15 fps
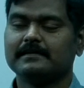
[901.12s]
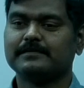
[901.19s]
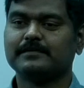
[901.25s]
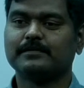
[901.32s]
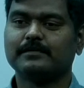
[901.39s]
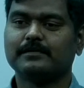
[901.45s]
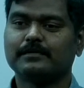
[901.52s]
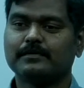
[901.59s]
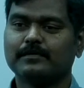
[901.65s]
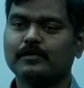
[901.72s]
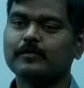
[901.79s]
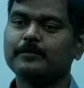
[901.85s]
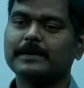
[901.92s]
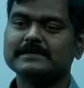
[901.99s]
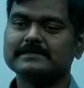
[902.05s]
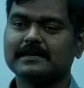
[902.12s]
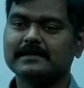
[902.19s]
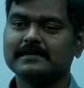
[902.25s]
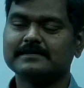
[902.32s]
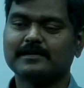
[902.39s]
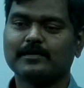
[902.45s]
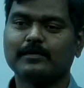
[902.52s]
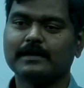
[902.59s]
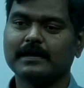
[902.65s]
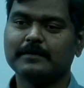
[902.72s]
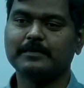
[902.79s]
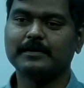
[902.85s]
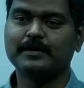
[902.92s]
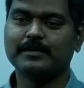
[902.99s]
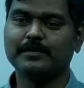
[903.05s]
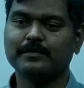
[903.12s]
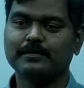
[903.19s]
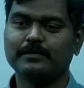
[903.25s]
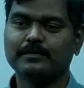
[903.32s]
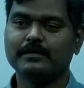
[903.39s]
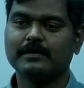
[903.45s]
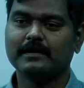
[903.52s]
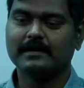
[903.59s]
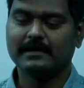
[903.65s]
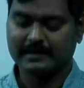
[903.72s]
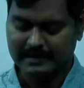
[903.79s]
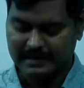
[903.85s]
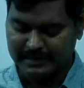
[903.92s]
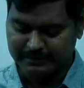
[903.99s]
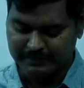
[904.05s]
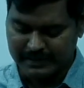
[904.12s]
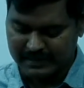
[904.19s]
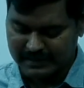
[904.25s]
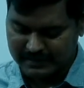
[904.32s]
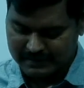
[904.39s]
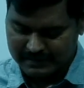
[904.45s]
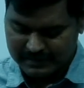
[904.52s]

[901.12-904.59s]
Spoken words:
so no person is not able to read my